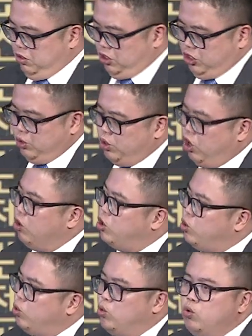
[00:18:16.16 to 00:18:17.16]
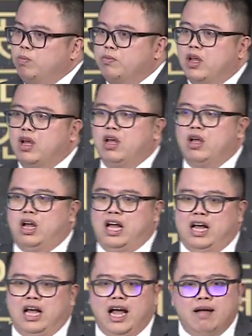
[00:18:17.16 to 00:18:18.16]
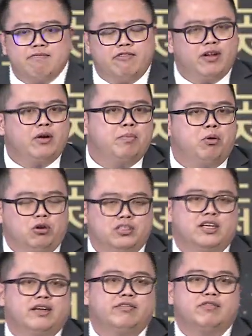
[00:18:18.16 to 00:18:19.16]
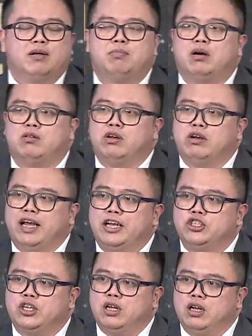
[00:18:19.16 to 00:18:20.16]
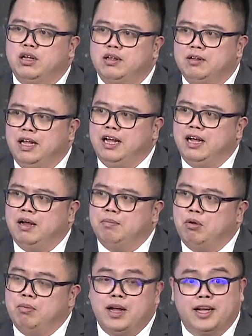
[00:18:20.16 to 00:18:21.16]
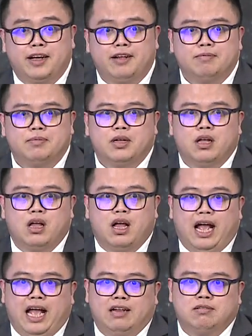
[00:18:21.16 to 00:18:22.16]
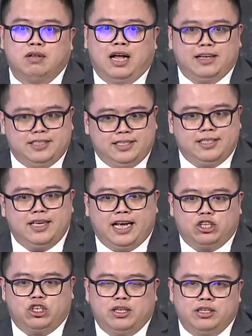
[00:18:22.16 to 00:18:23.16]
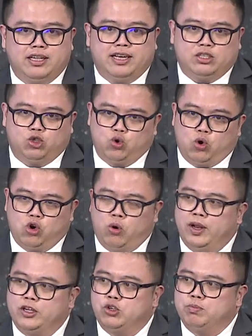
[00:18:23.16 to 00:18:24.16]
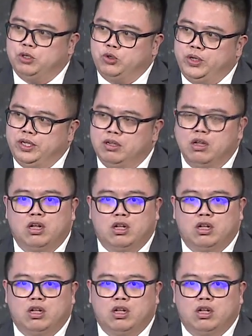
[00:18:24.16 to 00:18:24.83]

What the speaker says: to conclude, I'm very positive about the Asia bond market. And I see actually there's strong correlation between